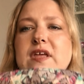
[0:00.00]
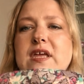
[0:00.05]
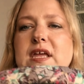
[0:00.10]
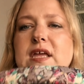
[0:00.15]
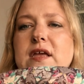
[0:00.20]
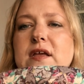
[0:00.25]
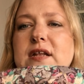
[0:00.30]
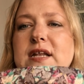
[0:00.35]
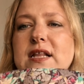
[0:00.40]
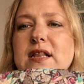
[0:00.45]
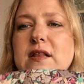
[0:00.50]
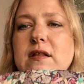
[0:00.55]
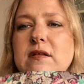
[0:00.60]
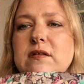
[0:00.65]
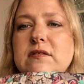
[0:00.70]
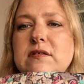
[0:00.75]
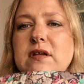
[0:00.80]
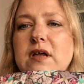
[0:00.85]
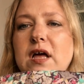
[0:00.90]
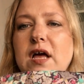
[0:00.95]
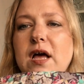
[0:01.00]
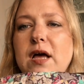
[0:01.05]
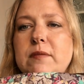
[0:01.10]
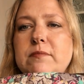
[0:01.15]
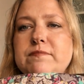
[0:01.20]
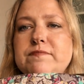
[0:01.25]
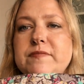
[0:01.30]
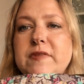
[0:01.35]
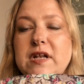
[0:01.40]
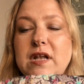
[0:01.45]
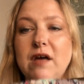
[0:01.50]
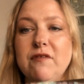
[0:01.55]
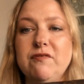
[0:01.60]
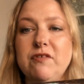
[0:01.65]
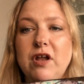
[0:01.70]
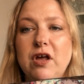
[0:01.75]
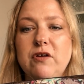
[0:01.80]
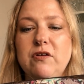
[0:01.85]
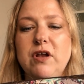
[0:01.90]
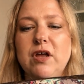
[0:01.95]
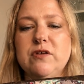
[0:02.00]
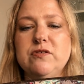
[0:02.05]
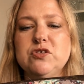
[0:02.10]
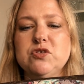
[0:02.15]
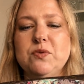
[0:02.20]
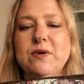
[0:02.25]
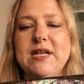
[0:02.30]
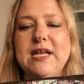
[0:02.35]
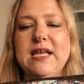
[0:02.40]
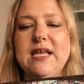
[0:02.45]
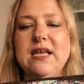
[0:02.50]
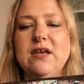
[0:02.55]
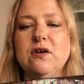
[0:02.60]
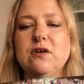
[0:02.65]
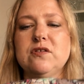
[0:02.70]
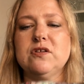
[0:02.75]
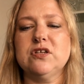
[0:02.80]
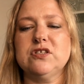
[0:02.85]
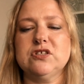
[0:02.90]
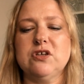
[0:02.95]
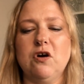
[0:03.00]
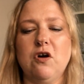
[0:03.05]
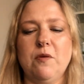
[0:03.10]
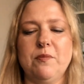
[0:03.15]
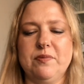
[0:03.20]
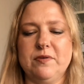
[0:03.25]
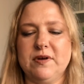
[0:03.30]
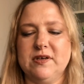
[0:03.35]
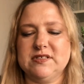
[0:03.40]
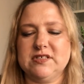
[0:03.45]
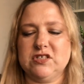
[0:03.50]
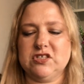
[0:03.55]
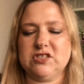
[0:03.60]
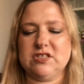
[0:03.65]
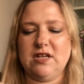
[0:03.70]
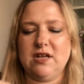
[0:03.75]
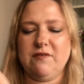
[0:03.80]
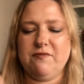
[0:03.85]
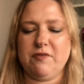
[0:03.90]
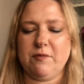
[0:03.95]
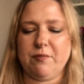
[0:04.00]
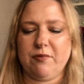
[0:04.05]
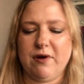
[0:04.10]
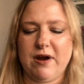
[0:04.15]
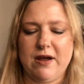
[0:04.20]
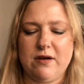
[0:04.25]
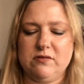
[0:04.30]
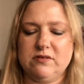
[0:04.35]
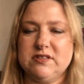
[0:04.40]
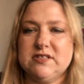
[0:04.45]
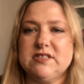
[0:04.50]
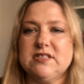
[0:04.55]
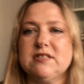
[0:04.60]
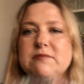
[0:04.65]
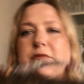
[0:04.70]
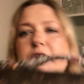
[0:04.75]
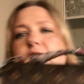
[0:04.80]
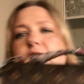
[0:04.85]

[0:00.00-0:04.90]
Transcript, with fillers: the little um, Love Lolo Twilly on the top because I just love the browns at the